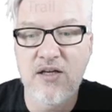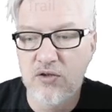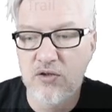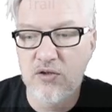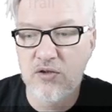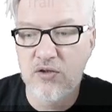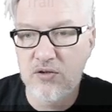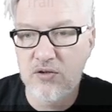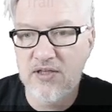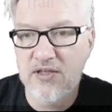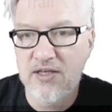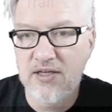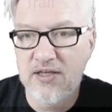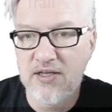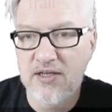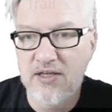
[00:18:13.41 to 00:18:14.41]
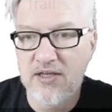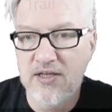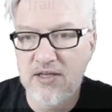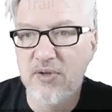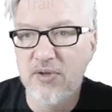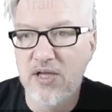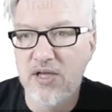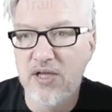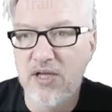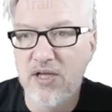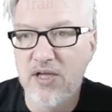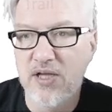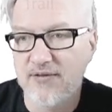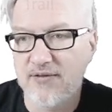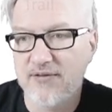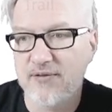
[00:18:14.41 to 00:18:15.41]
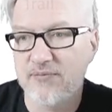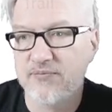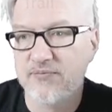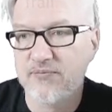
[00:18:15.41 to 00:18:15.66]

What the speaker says: called simple icons.